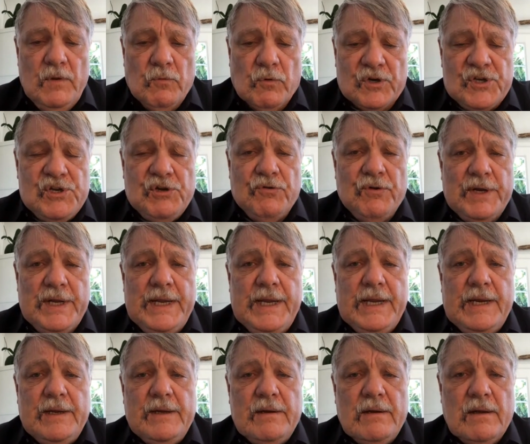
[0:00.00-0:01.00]
what you
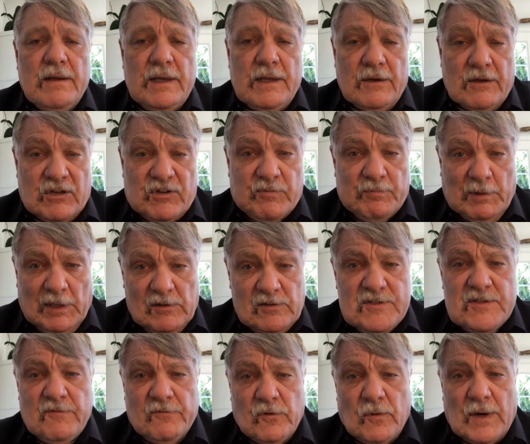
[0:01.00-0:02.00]
need
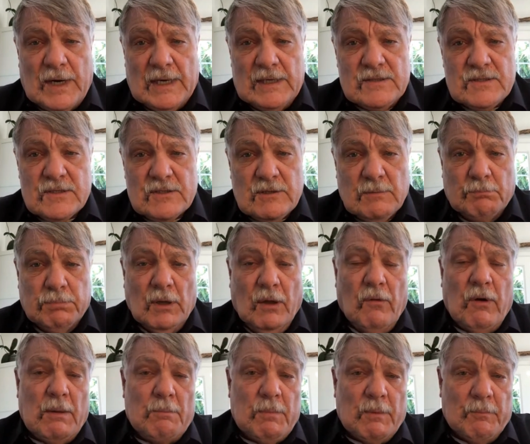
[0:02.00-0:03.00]
explosive wise to
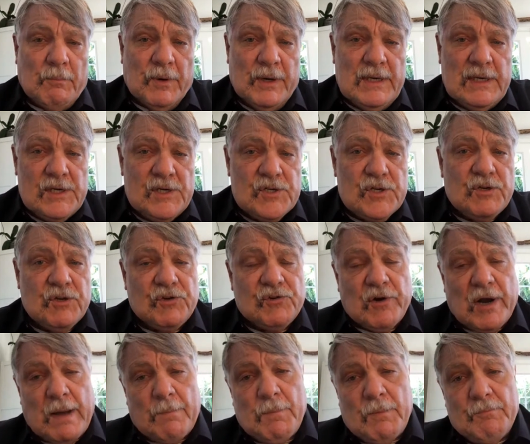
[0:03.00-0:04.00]
blow up a bridge, to
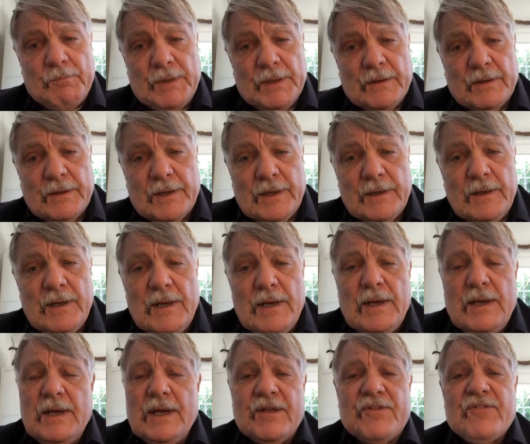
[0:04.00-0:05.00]
drop a building,
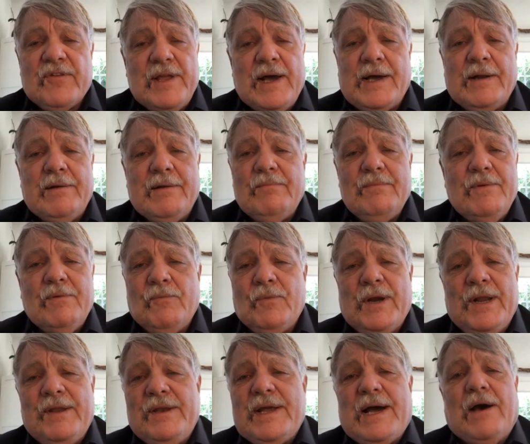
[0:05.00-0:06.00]
it's not
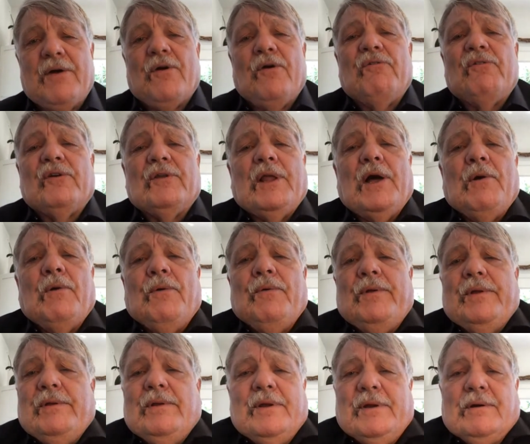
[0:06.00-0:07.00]
when in doubt overload.
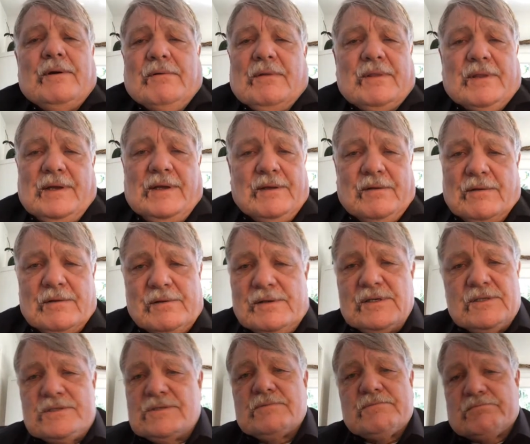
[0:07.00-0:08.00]
What the hell? You
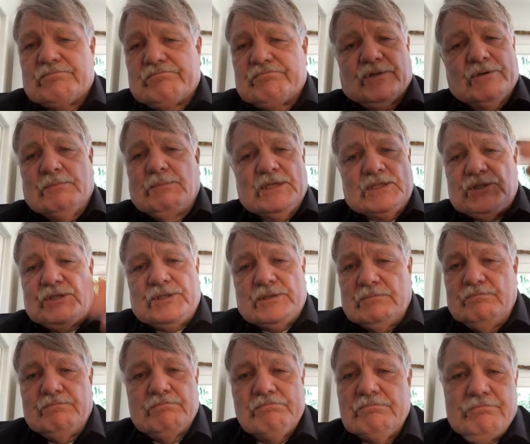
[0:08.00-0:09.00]
just throw a bunch of
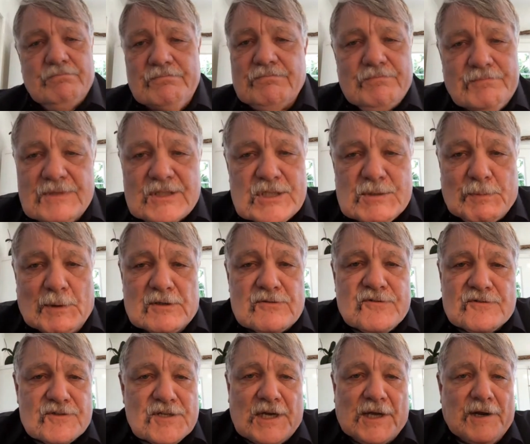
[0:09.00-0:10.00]

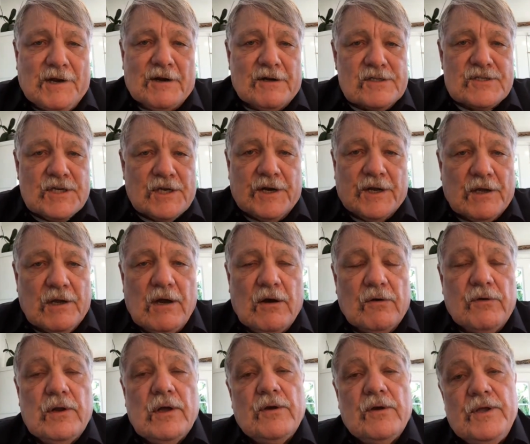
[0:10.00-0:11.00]
explosives on there, it's going to
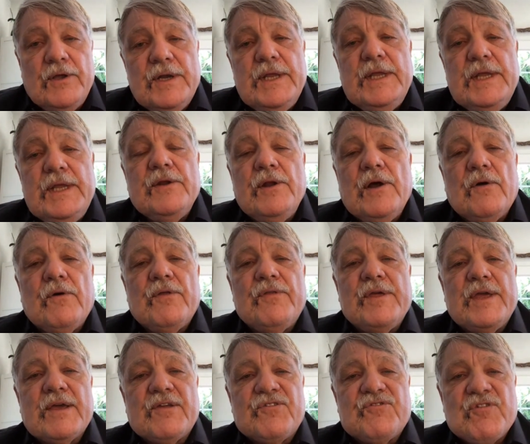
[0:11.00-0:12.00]
go. No, you need to know
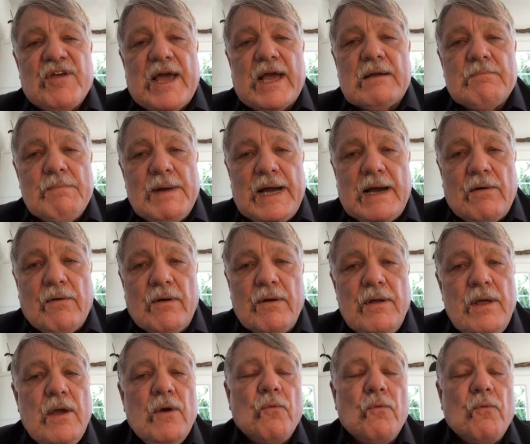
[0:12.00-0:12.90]
the exact amount,